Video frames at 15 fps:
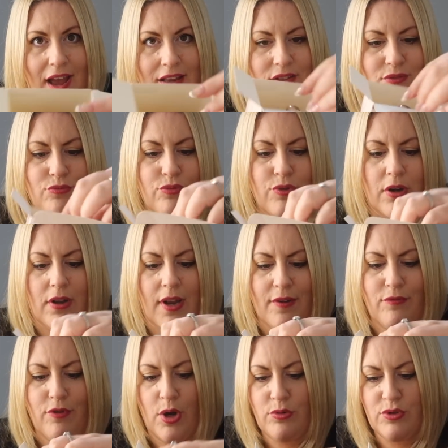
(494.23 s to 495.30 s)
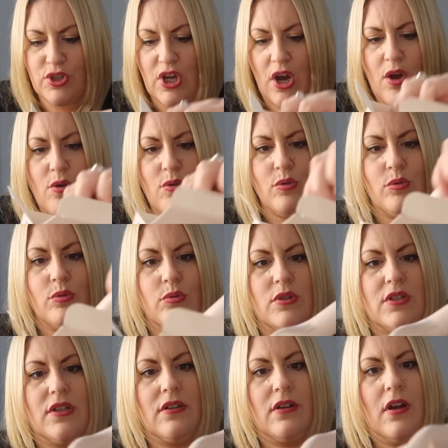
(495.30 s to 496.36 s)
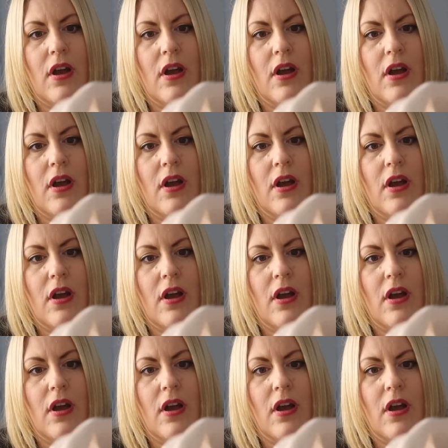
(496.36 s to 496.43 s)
It's like rose gold.